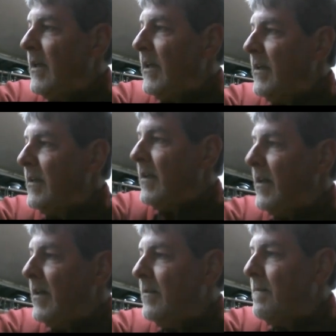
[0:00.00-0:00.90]
and
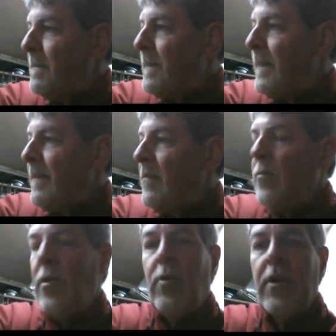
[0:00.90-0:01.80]
uh,
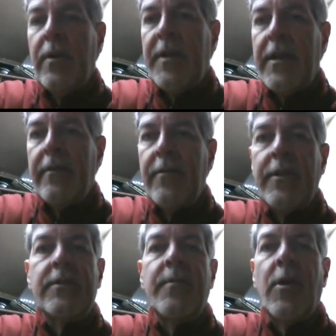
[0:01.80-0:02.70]
we'll we'll update everything
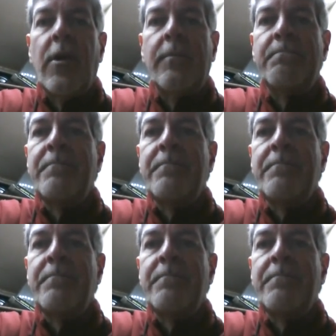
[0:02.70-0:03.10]
tomorrow,